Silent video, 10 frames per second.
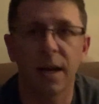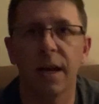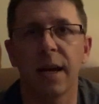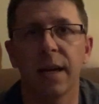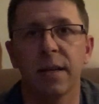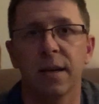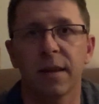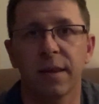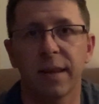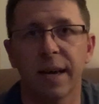and
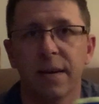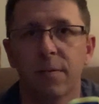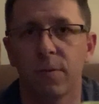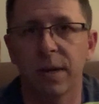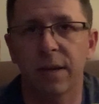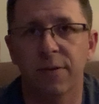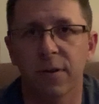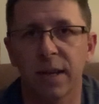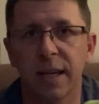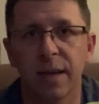that week for
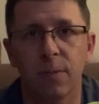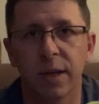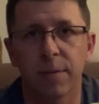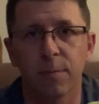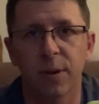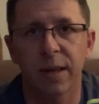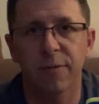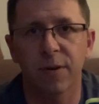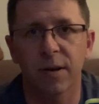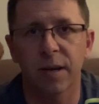league, we didn't play the
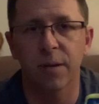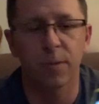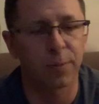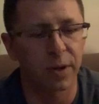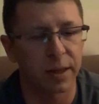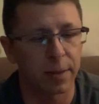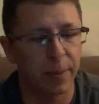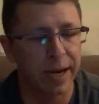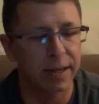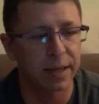front 9, we played the
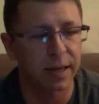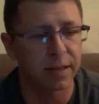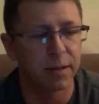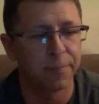back 9,